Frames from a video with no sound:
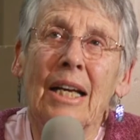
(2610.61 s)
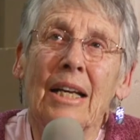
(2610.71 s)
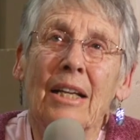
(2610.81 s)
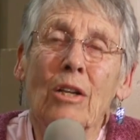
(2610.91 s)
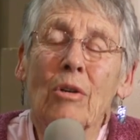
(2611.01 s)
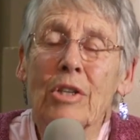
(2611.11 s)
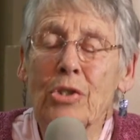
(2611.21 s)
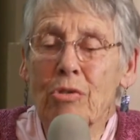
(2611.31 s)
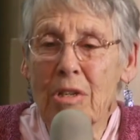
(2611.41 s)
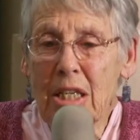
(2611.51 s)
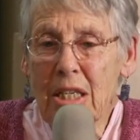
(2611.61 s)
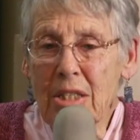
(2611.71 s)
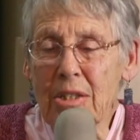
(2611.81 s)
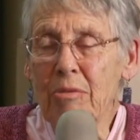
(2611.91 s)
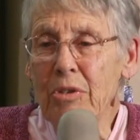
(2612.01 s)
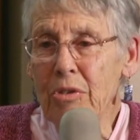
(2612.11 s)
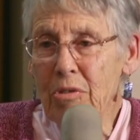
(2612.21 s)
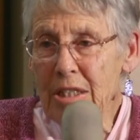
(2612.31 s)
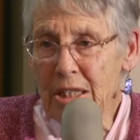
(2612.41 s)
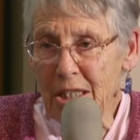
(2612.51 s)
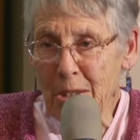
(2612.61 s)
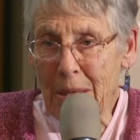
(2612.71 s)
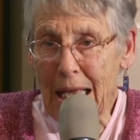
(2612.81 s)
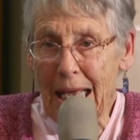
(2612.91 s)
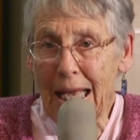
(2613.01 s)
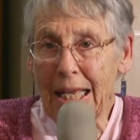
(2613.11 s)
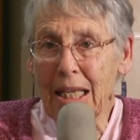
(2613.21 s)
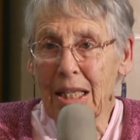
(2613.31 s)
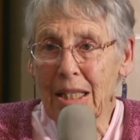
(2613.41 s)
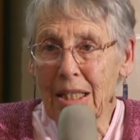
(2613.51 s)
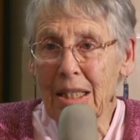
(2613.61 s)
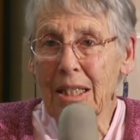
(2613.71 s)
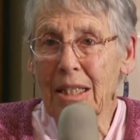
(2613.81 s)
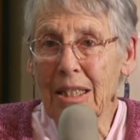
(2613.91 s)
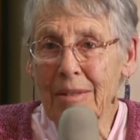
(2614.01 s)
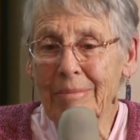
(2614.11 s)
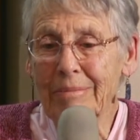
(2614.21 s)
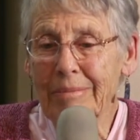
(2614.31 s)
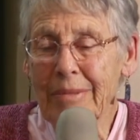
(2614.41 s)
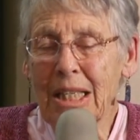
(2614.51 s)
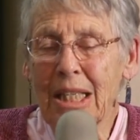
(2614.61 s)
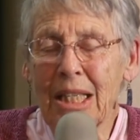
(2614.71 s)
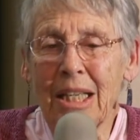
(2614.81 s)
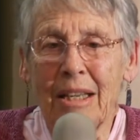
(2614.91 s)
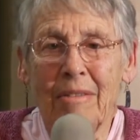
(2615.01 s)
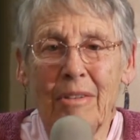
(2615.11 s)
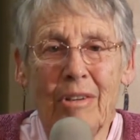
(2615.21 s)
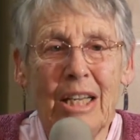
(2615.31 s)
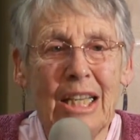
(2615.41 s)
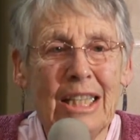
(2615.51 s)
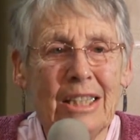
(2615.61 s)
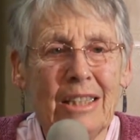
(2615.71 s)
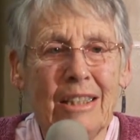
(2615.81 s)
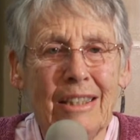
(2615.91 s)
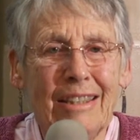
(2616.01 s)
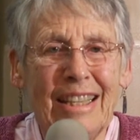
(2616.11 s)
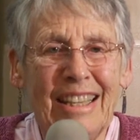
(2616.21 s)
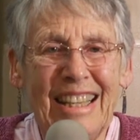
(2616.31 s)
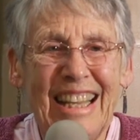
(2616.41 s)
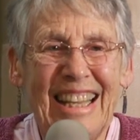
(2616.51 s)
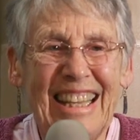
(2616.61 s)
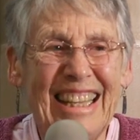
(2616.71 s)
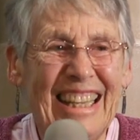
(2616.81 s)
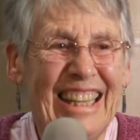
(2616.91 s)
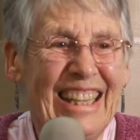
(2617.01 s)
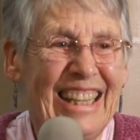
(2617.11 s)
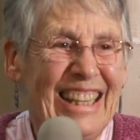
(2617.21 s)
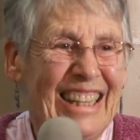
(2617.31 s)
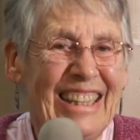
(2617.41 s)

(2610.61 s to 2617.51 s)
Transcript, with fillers: uh, locust trees and fruit trees in the back, and uh, very nice. cool.